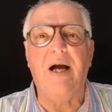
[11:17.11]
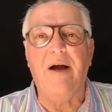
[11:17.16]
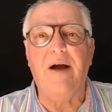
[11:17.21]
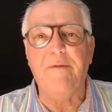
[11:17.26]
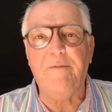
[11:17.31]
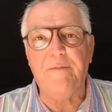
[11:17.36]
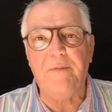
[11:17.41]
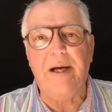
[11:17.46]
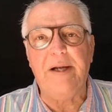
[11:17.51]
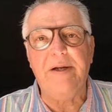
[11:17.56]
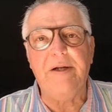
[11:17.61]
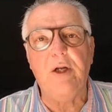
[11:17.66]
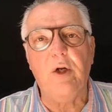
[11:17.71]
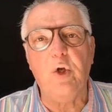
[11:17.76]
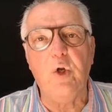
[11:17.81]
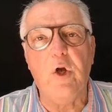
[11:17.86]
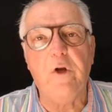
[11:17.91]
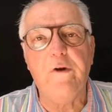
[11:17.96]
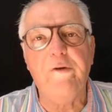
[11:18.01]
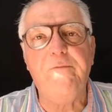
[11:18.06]
I find a
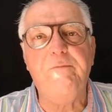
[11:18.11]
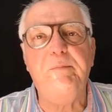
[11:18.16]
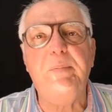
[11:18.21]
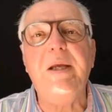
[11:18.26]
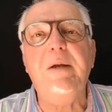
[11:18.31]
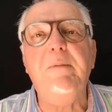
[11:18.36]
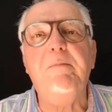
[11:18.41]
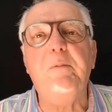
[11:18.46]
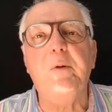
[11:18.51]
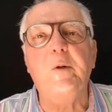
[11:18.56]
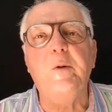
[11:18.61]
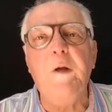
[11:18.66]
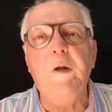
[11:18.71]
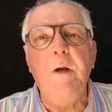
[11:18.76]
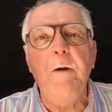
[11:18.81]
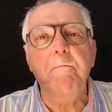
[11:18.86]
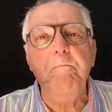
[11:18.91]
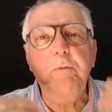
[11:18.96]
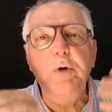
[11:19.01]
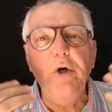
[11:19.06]
lot of people
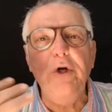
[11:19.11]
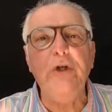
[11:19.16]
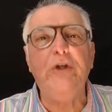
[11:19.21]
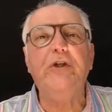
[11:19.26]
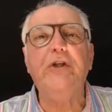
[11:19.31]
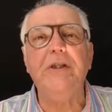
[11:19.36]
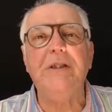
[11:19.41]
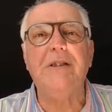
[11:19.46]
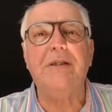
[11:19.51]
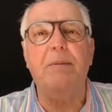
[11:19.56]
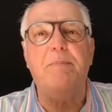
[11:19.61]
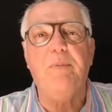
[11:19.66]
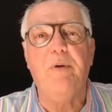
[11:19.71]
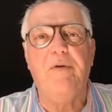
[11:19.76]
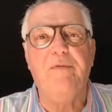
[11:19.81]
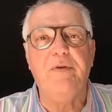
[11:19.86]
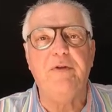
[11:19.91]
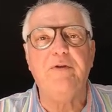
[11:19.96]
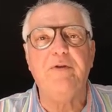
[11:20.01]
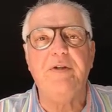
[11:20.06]
purchase the
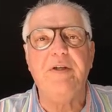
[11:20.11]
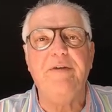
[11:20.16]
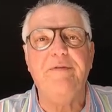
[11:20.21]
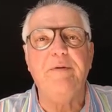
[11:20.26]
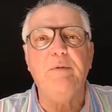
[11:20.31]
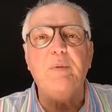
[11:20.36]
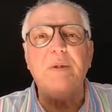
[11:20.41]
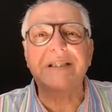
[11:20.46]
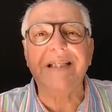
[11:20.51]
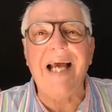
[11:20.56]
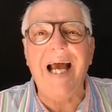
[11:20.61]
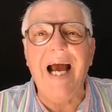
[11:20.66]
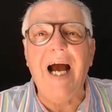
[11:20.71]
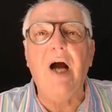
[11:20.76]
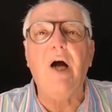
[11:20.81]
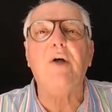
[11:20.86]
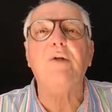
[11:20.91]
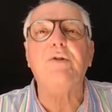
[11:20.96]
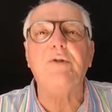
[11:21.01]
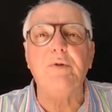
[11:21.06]
Profit Retriever
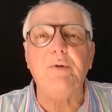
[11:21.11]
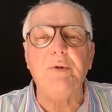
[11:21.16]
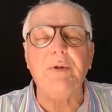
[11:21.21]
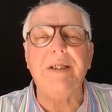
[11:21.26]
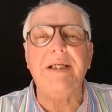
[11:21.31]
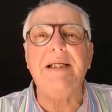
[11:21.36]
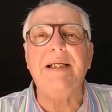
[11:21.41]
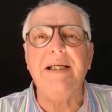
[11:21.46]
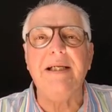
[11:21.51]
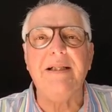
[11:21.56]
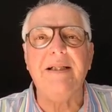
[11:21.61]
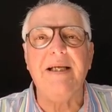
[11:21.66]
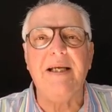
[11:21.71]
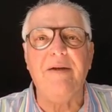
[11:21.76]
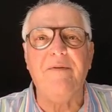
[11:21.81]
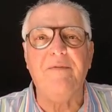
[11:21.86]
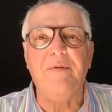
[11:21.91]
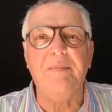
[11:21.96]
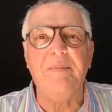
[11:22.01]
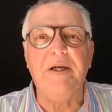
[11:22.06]
without reading the
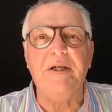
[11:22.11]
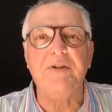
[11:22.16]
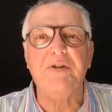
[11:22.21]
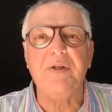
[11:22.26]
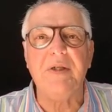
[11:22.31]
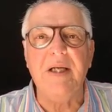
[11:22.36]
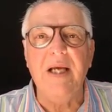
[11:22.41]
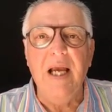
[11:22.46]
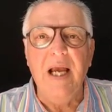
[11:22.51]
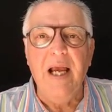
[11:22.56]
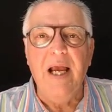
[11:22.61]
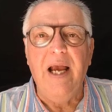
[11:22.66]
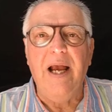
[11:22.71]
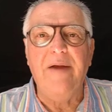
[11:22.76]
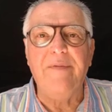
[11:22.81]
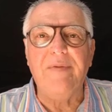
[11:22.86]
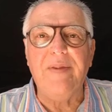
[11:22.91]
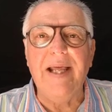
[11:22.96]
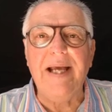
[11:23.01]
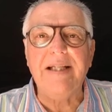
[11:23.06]
information,
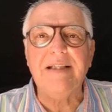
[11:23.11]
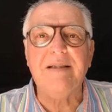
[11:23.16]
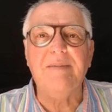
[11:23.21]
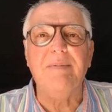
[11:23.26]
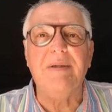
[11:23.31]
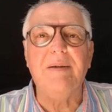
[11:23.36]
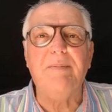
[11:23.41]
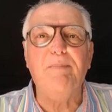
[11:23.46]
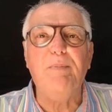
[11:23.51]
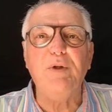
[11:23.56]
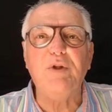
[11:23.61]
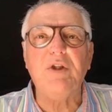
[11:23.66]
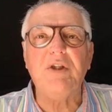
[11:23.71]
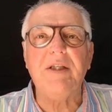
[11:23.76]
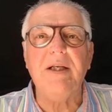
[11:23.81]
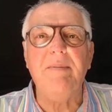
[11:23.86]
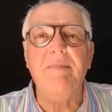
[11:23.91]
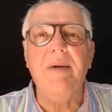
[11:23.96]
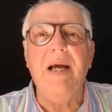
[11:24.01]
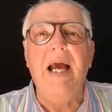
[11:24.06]
and that puts
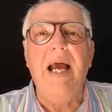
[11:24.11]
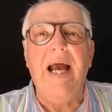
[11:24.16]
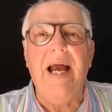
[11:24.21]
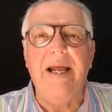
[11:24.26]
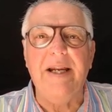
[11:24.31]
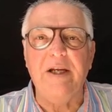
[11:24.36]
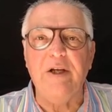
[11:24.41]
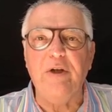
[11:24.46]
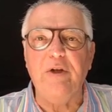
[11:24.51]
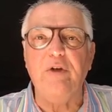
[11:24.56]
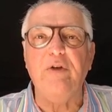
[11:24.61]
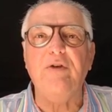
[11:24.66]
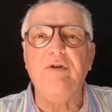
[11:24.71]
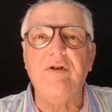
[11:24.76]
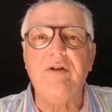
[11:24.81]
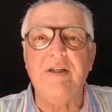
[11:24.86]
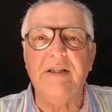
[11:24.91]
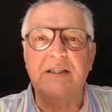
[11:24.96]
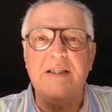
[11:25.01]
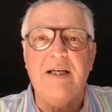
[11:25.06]
them at a
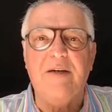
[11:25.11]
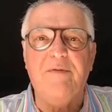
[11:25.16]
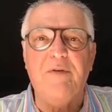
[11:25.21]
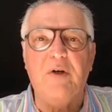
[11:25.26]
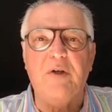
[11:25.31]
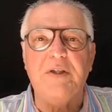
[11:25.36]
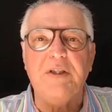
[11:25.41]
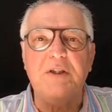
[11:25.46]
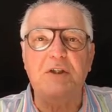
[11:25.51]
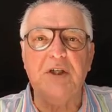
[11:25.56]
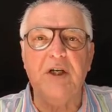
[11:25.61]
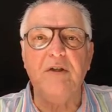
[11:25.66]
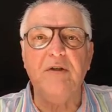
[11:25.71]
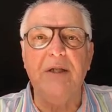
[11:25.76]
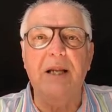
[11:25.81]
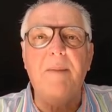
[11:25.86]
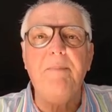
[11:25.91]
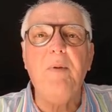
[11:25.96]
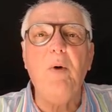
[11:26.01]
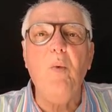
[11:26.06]
huge disadvantage. So
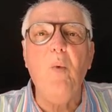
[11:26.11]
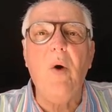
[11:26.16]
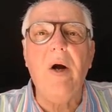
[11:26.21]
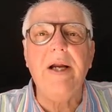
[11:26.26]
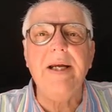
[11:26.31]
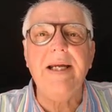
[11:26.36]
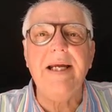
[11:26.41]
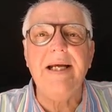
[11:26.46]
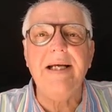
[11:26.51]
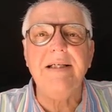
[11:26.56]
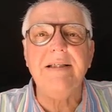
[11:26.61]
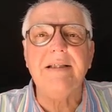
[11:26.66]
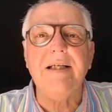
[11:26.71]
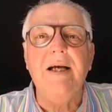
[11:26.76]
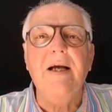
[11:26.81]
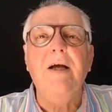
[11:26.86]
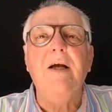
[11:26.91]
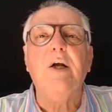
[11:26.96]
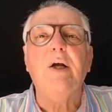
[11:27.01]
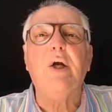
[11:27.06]
number one is
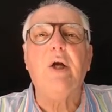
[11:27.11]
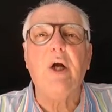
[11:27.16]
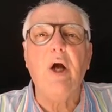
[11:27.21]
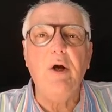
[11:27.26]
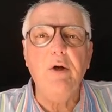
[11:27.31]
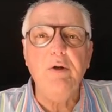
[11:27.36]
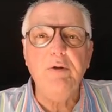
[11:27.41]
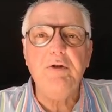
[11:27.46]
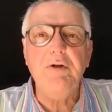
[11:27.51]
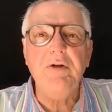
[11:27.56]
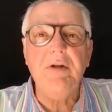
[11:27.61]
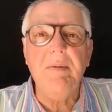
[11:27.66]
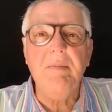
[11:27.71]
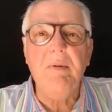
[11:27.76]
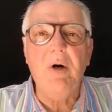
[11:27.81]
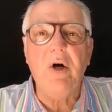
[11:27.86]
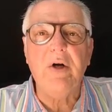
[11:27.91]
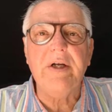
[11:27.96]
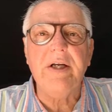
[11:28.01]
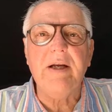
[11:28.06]
go to the
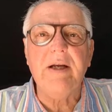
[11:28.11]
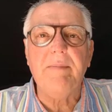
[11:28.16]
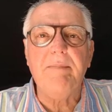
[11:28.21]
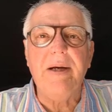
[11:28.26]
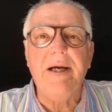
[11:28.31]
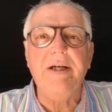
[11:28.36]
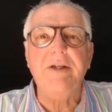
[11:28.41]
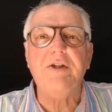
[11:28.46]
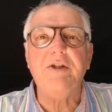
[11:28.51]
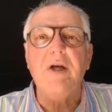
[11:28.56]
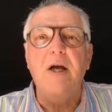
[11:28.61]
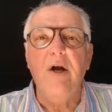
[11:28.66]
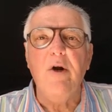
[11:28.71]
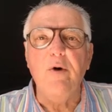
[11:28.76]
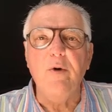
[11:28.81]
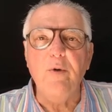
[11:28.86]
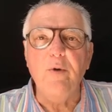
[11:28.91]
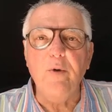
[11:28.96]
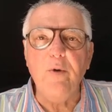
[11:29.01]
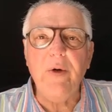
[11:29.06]
marketing page,
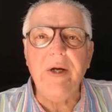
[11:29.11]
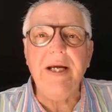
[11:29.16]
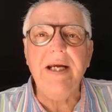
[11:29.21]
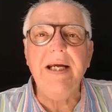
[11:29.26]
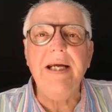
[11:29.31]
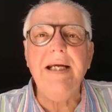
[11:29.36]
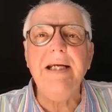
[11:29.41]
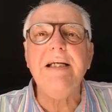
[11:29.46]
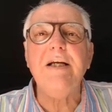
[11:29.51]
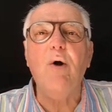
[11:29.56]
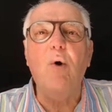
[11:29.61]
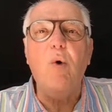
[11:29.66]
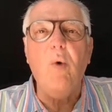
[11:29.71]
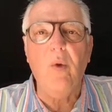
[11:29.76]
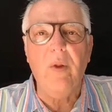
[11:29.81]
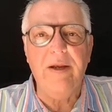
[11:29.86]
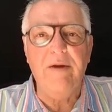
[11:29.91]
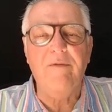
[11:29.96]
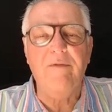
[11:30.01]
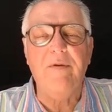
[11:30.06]
read all
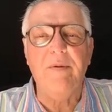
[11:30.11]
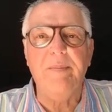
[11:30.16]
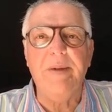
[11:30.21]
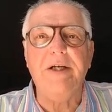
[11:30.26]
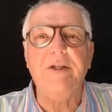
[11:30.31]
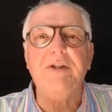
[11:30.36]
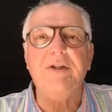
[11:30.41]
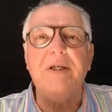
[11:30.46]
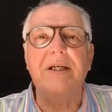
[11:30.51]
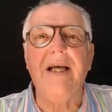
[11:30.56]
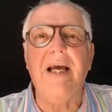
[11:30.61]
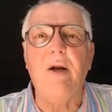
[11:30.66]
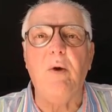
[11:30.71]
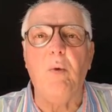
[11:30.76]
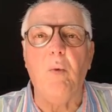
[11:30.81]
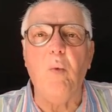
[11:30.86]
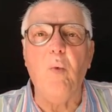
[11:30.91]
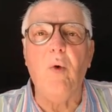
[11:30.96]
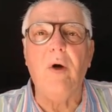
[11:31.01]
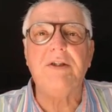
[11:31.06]
the information,
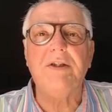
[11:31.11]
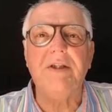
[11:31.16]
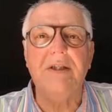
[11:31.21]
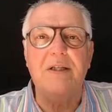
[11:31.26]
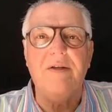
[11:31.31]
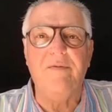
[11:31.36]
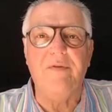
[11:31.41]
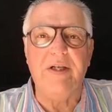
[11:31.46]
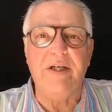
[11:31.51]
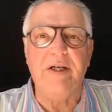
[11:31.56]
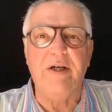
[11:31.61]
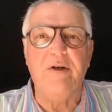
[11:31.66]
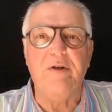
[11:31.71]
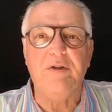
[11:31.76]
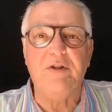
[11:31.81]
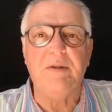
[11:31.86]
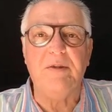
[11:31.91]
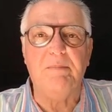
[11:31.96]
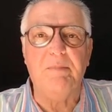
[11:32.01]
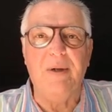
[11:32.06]
and watch the videos
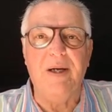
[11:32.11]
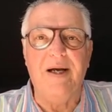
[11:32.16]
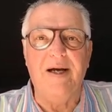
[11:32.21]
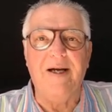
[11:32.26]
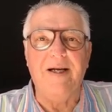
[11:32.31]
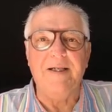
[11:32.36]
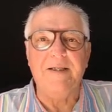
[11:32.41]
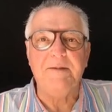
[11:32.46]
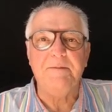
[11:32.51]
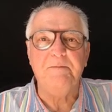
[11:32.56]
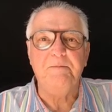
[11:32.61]
supplied.